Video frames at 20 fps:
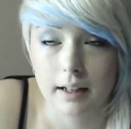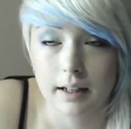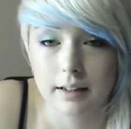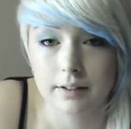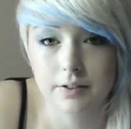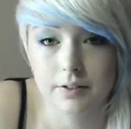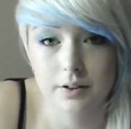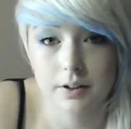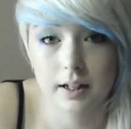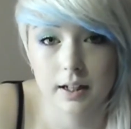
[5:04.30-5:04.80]
It
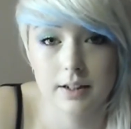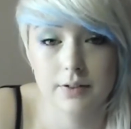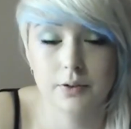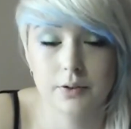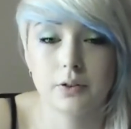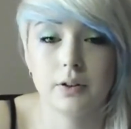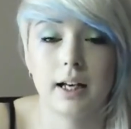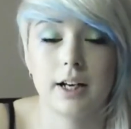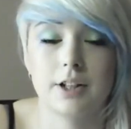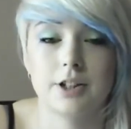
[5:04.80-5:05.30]
gives nice
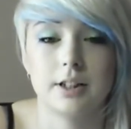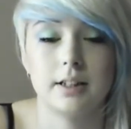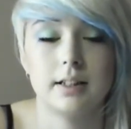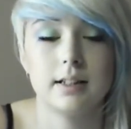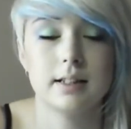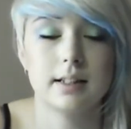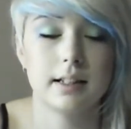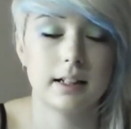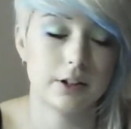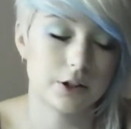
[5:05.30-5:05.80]
full
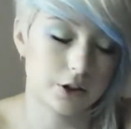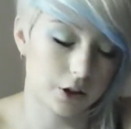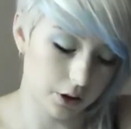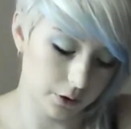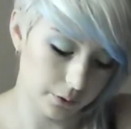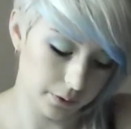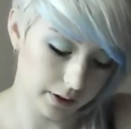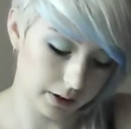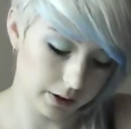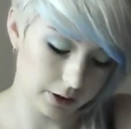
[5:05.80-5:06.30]
lashes, and it's got
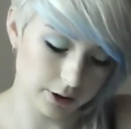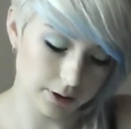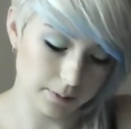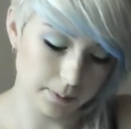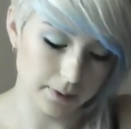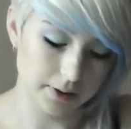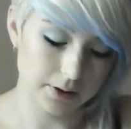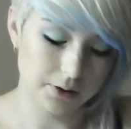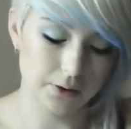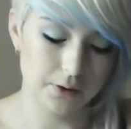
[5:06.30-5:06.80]
a really good
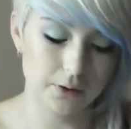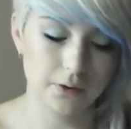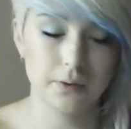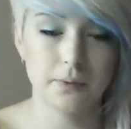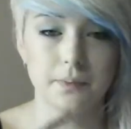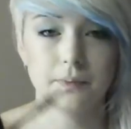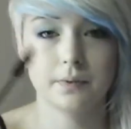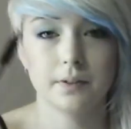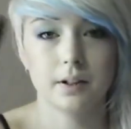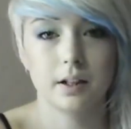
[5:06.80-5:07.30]

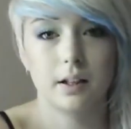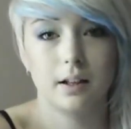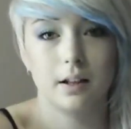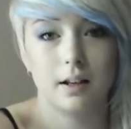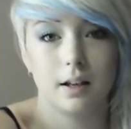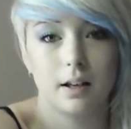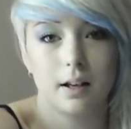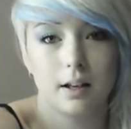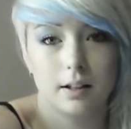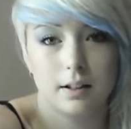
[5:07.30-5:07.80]
bristle.
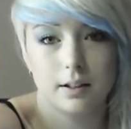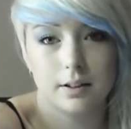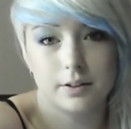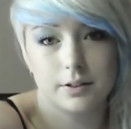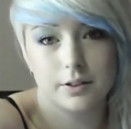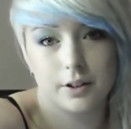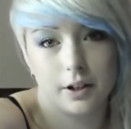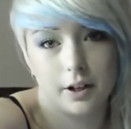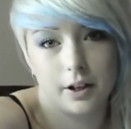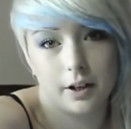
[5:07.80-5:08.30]

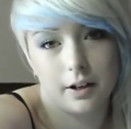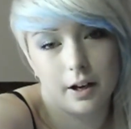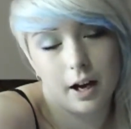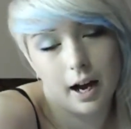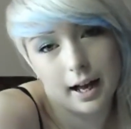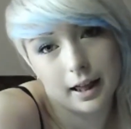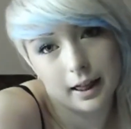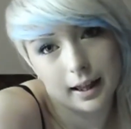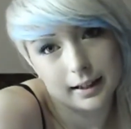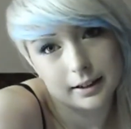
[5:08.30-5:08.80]
So
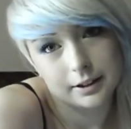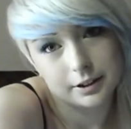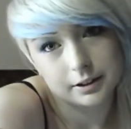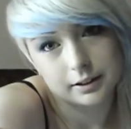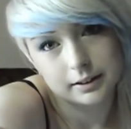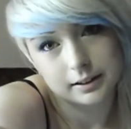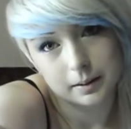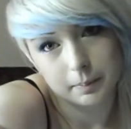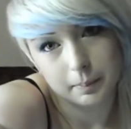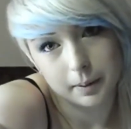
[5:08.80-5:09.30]
I like to
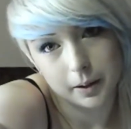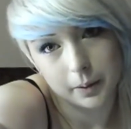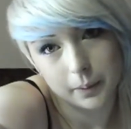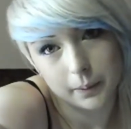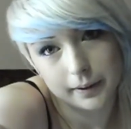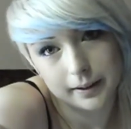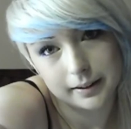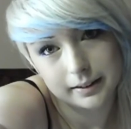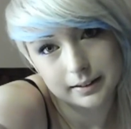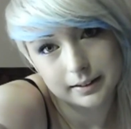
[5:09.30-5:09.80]
use the bigger
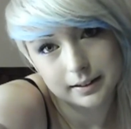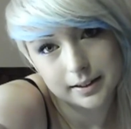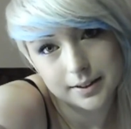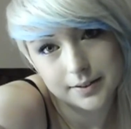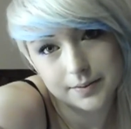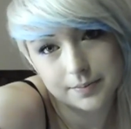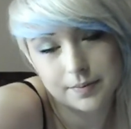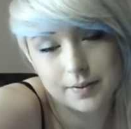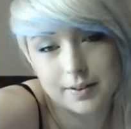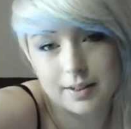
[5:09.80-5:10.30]

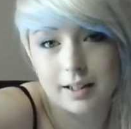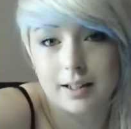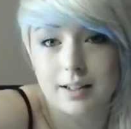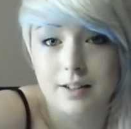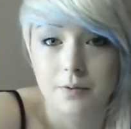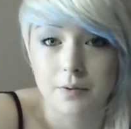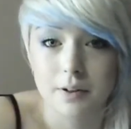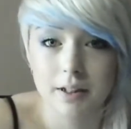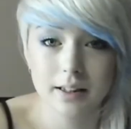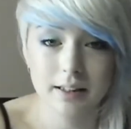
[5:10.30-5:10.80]
ones.
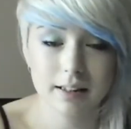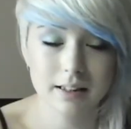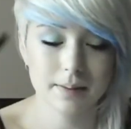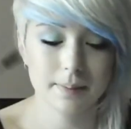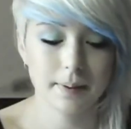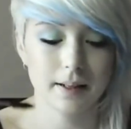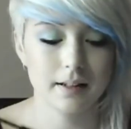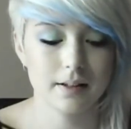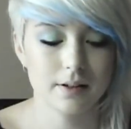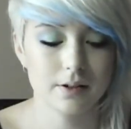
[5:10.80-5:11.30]
It really
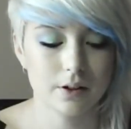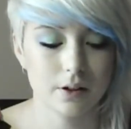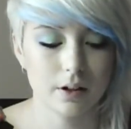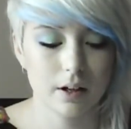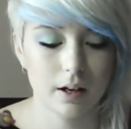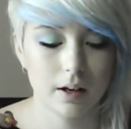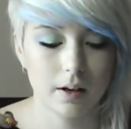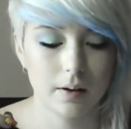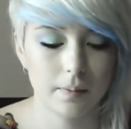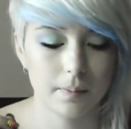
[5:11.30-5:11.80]
depends
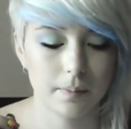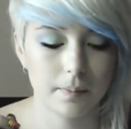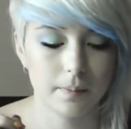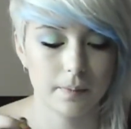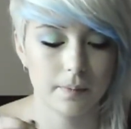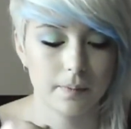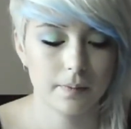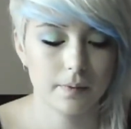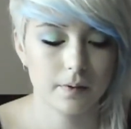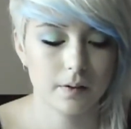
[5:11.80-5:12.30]
on
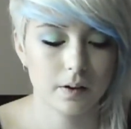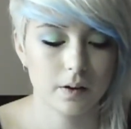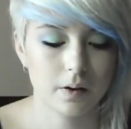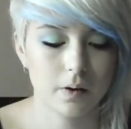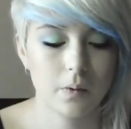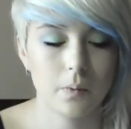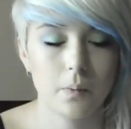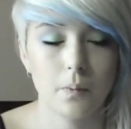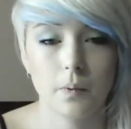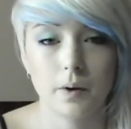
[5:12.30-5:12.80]

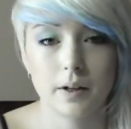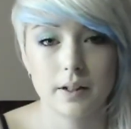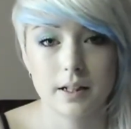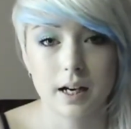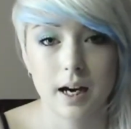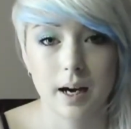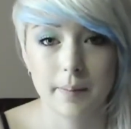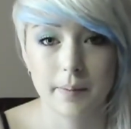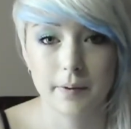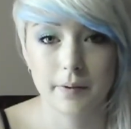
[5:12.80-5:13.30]
what
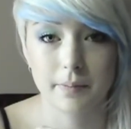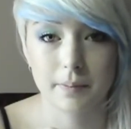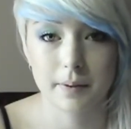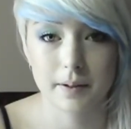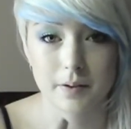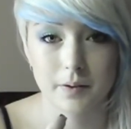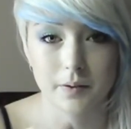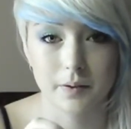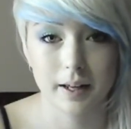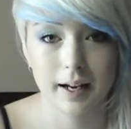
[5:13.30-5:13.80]
type of
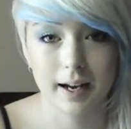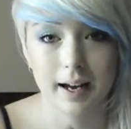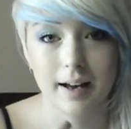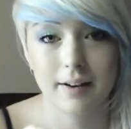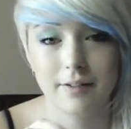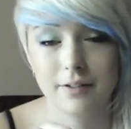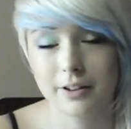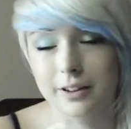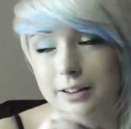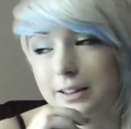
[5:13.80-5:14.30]
bristle they
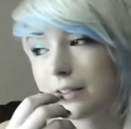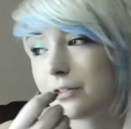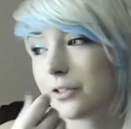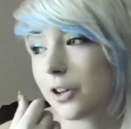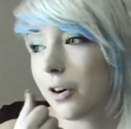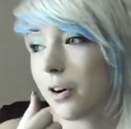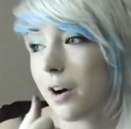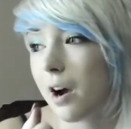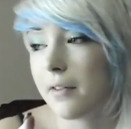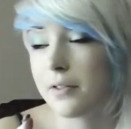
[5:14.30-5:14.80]
have, because I
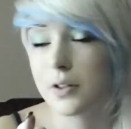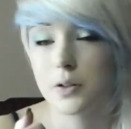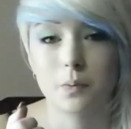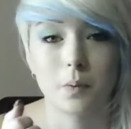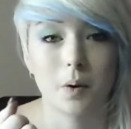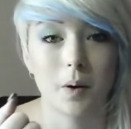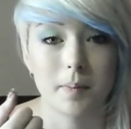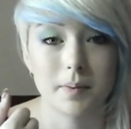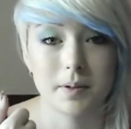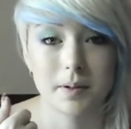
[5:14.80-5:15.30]
know I've
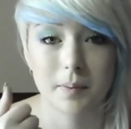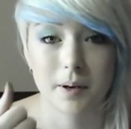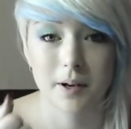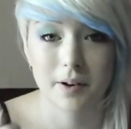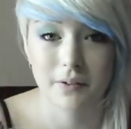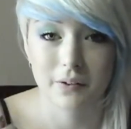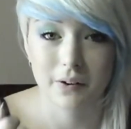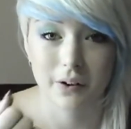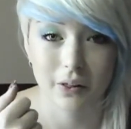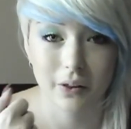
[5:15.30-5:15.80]
swapped them
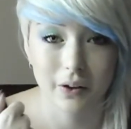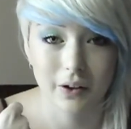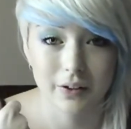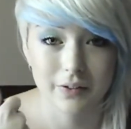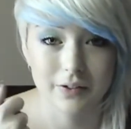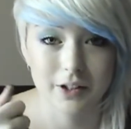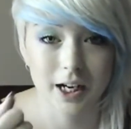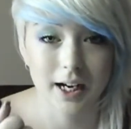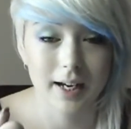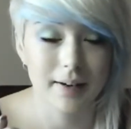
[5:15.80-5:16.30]
over a lot
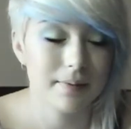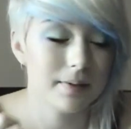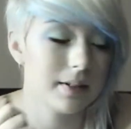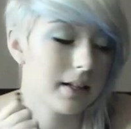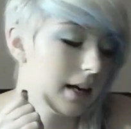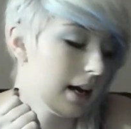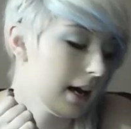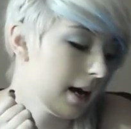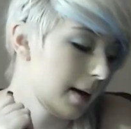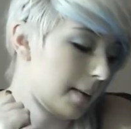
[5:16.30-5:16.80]
of times,
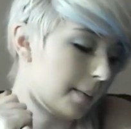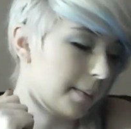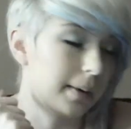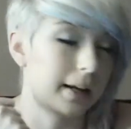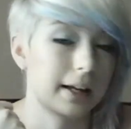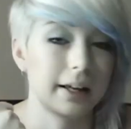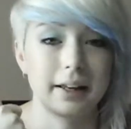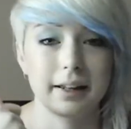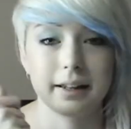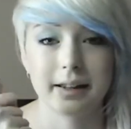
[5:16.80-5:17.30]

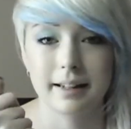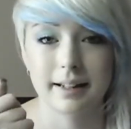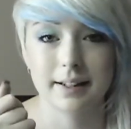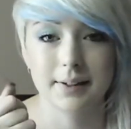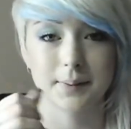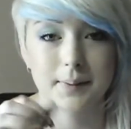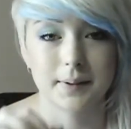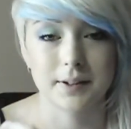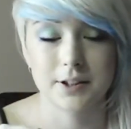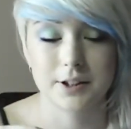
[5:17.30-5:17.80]
but
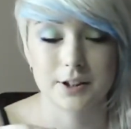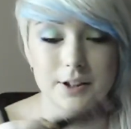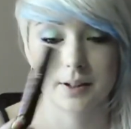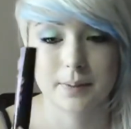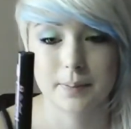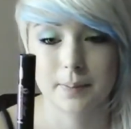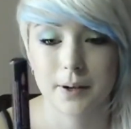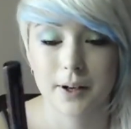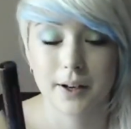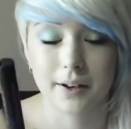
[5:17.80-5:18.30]
this one's
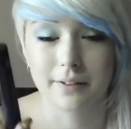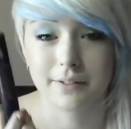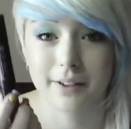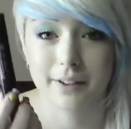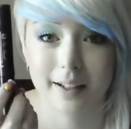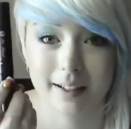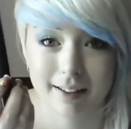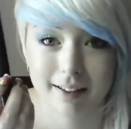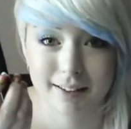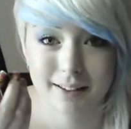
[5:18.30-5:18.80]
just
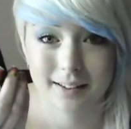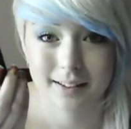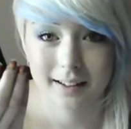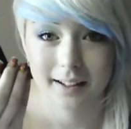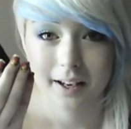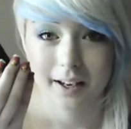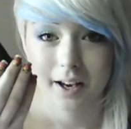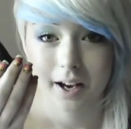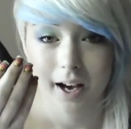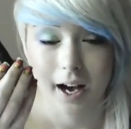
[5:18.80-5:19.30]
perfect.
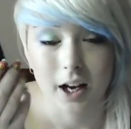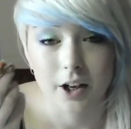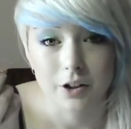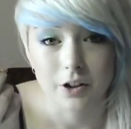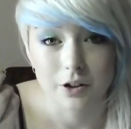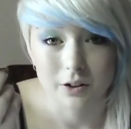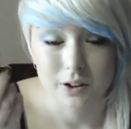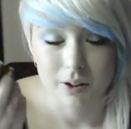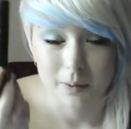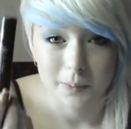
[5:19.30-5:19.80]
I
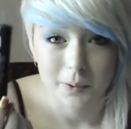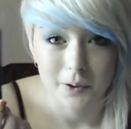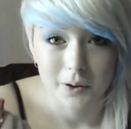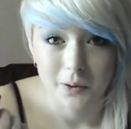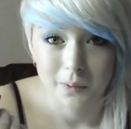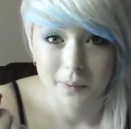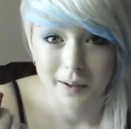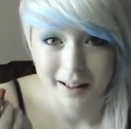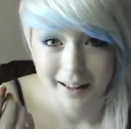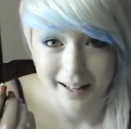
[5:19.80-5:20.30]
usually put
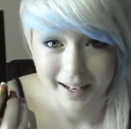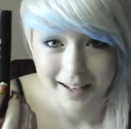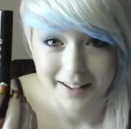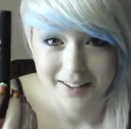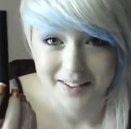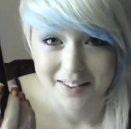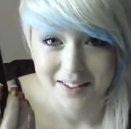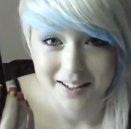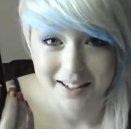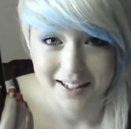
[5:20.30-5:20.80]
3
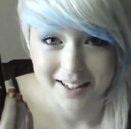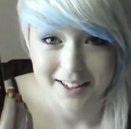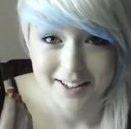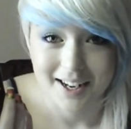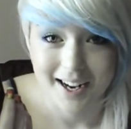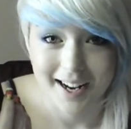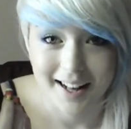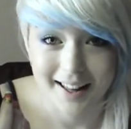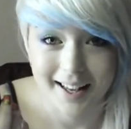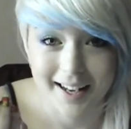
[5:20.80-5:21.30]
layers on each
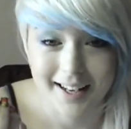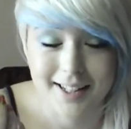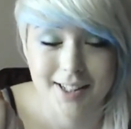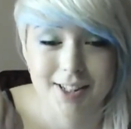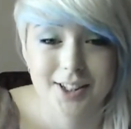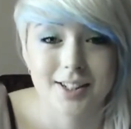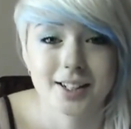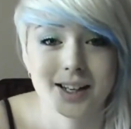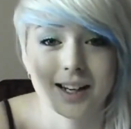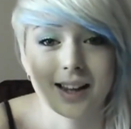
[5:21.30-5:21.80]

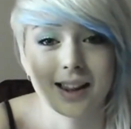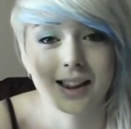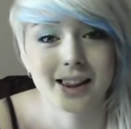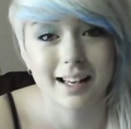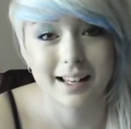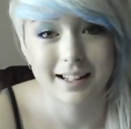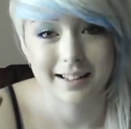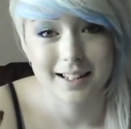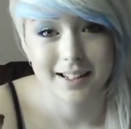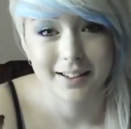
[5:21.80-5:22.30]
eyelash.
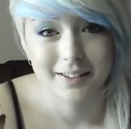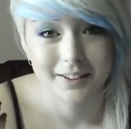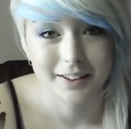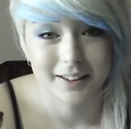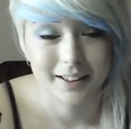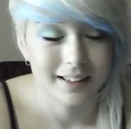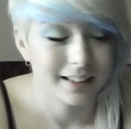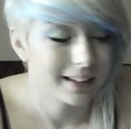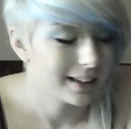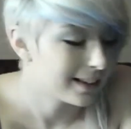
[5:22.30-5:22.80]
That's how
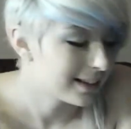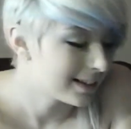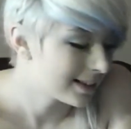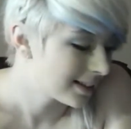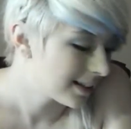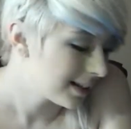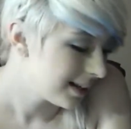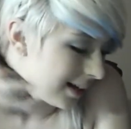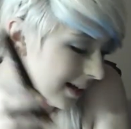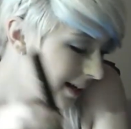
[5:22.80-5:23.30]
good it is.
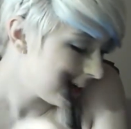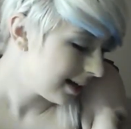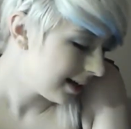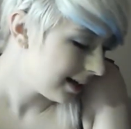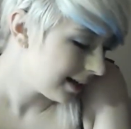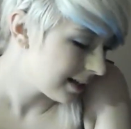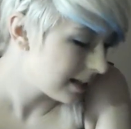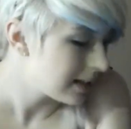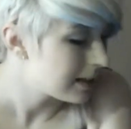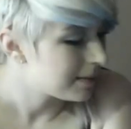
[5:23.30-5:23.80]

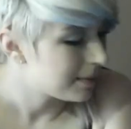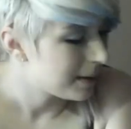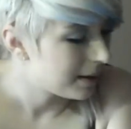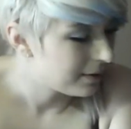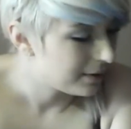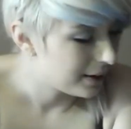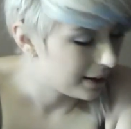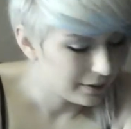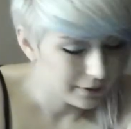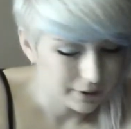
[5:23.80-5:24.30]
It's my
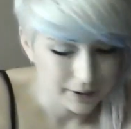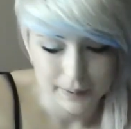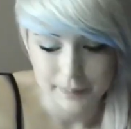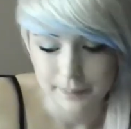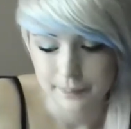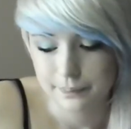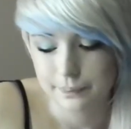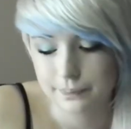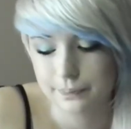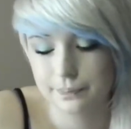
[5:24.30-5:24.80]

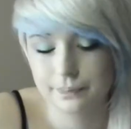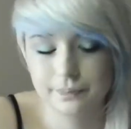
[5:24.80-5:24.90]
favourite.